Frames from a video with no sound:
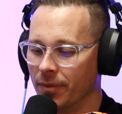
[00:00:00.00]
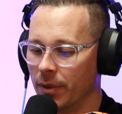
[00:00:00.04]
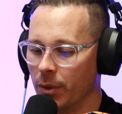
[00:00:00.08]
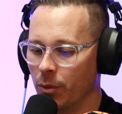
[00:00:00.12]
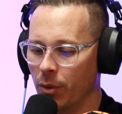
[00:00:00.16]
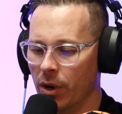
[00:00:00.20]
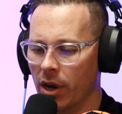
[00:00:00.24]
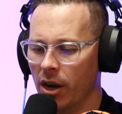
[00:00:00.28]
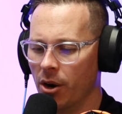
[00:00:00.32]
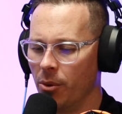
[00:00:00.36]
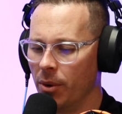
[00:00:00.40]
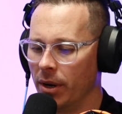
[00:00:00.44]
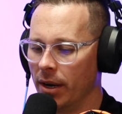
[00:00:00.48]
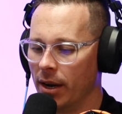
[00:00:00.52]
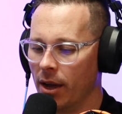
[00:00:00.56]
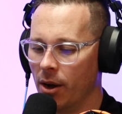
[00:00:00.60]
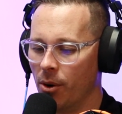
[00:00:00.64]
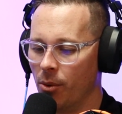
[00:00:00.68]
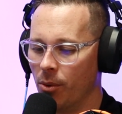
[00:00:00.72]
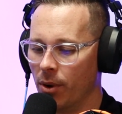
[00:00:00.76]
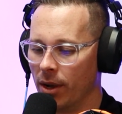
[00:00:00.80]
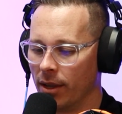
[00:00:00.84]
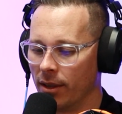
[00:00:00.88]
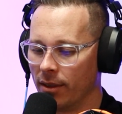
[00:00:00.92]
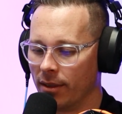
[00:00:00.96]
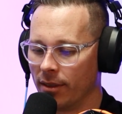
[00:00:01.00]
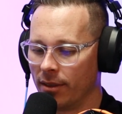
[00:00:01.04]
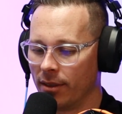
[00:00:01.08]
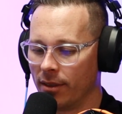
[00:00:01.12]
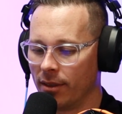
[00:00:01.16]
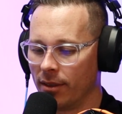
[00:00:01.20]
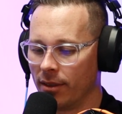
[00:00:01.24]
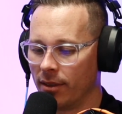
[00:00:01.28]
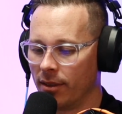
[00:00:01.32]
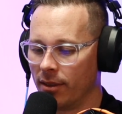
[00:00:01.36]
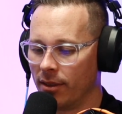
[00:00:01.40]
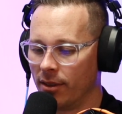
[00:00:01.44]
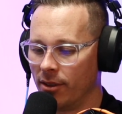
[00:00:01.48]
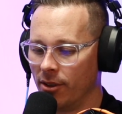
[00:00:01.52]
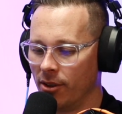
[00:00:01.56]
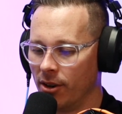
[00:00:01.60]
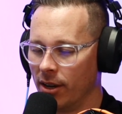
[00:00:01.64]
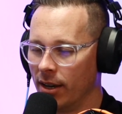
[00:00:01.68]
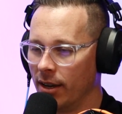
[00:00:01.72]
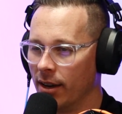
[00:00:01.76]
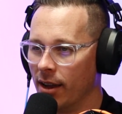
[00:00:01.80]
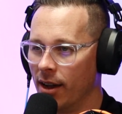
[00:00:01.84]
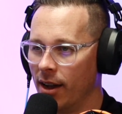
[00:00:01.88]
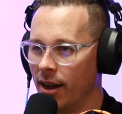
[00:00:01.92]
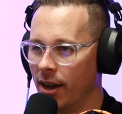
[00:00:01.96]
where are we now,
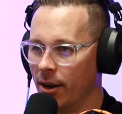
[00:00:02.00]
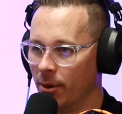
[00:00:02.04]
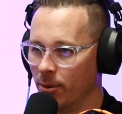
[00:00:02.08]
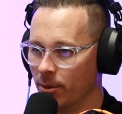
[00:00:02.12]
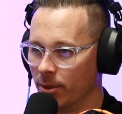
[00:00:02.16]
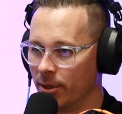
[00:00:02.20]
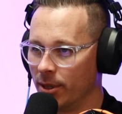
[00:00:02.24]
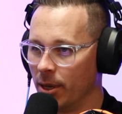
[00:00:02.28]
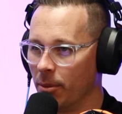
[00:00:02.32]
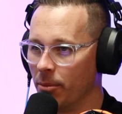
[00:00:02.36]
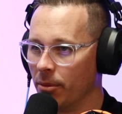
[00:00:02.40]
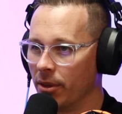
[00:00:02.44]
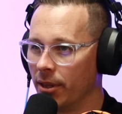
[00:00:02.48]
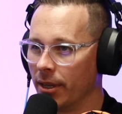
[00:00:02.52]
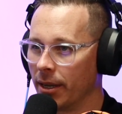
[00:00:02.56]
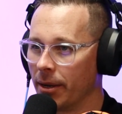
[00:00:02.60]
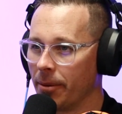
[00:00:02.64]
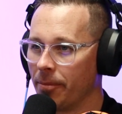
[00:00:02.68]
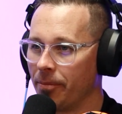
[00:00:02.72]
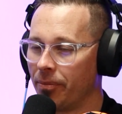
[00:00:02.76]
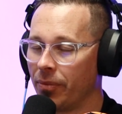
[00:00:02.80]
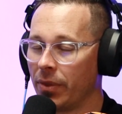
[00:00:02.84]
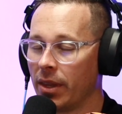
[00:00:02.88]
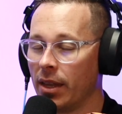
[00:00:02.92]
139 or something.